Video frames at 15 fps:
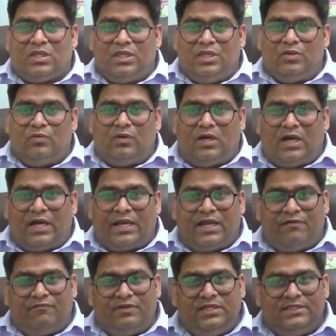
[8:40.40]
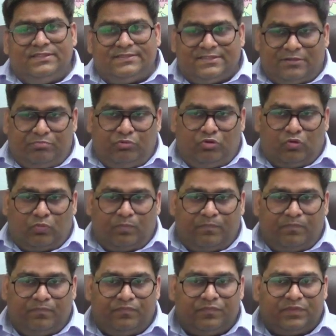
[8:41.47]
Aravalli subgroup.
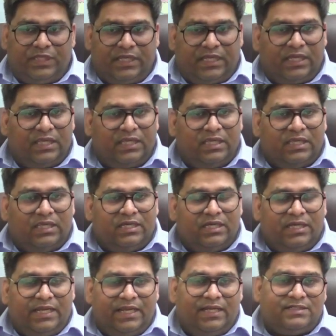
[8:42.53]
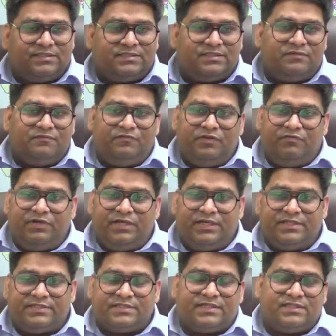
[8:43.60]
Okay. Next, we will
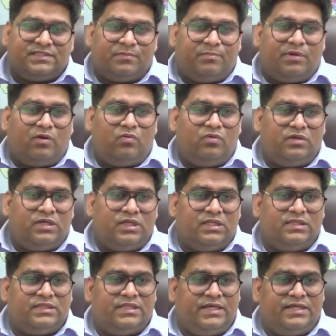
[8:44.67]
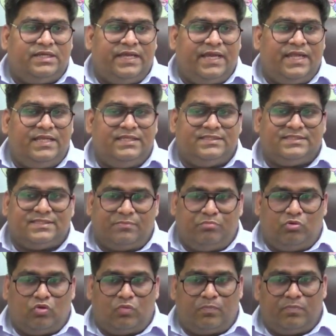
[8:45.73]
discuss about the Delhi
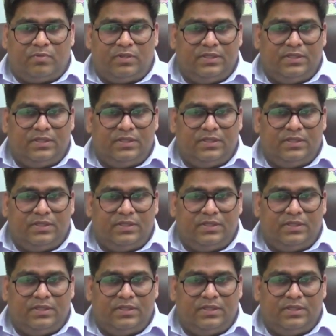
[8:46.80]
subgroup.